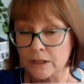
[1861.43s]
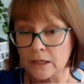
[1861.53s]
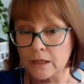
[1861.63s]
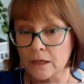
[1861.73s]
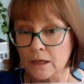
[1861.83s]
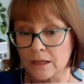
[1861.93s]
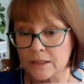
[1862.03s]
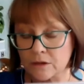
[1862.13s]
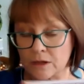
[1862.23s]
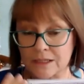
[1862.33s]
there. I
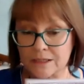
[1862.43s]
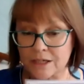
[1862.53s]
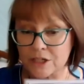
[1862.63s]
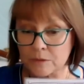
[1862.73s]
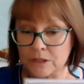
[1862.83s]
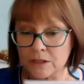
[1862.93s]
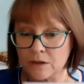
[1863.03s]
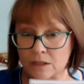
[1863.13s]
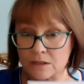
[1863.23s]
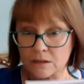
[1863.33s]
said, I didn't teach them in year
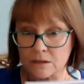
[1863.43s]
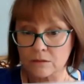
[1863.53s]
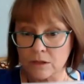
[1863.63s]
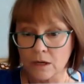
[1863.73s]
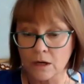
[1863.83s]
9, so